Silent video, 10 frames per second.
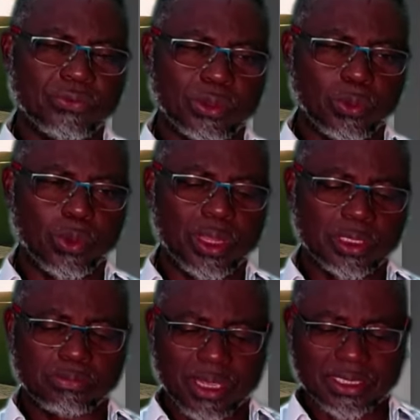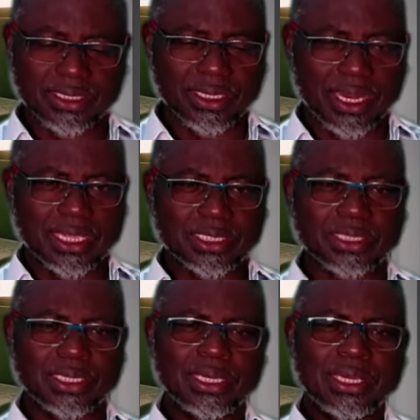for the Wealth
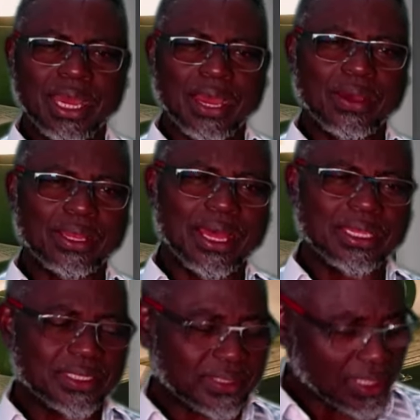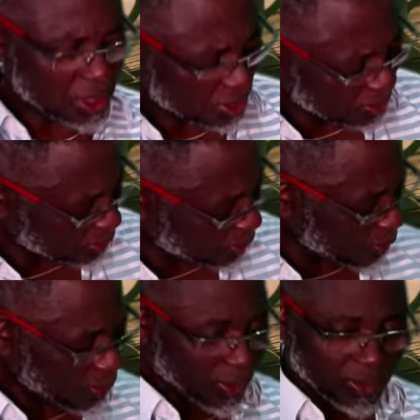Masterclass, our last session
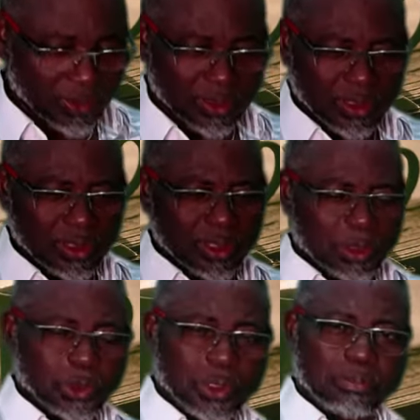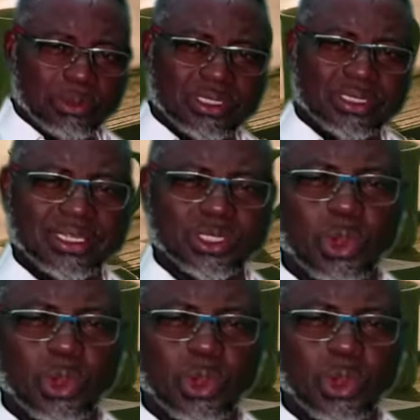on doing business